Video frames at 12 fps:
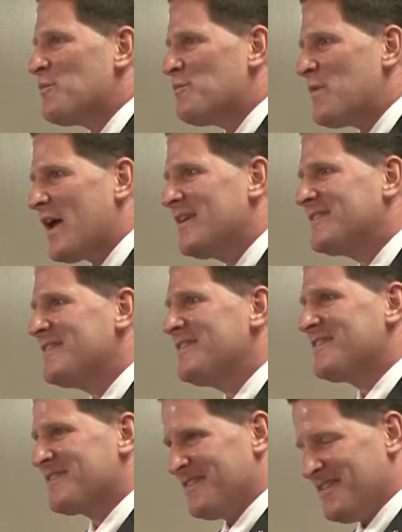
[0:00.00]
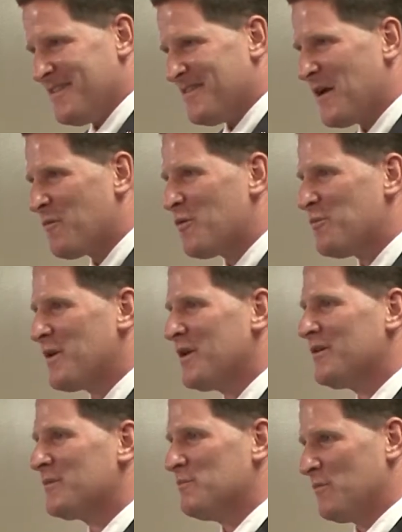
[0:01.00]
basins that were
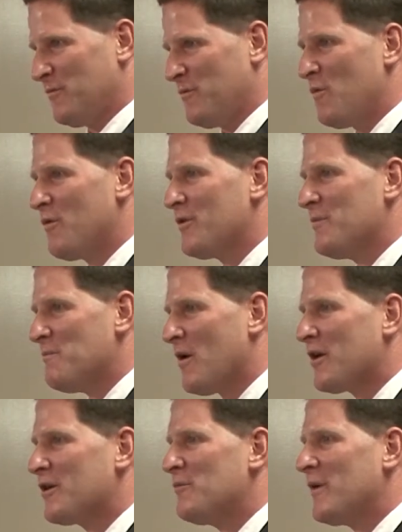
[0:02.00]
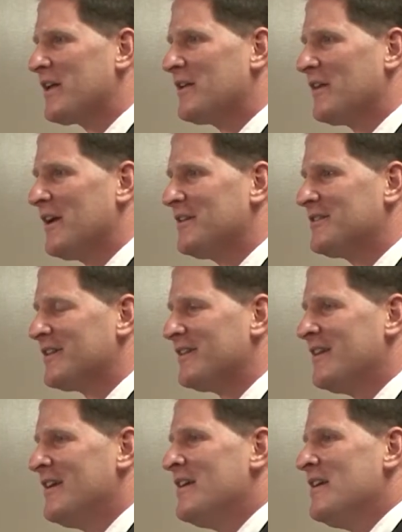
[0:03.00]
built before modern
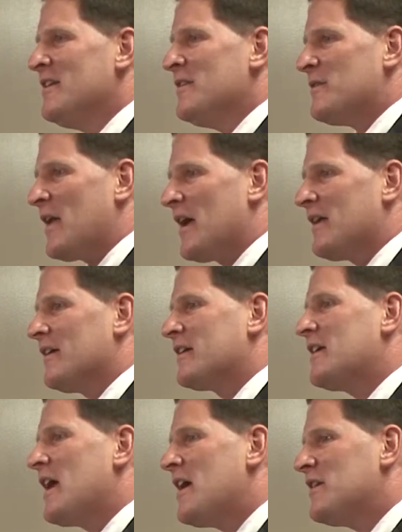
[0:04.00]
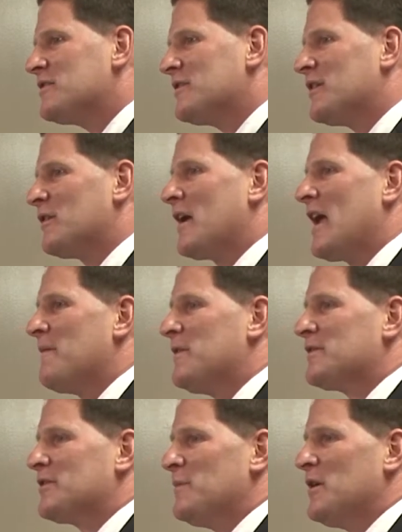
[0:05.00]
regulation that occasionally are
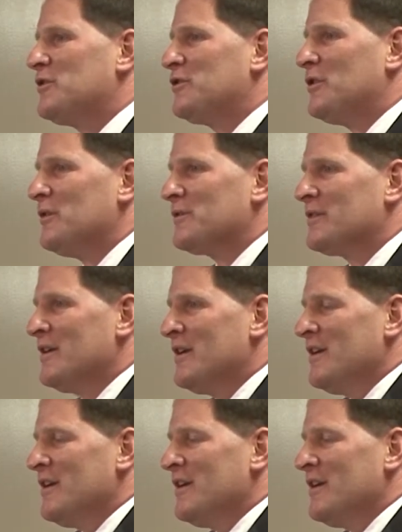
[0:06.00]
having some issues,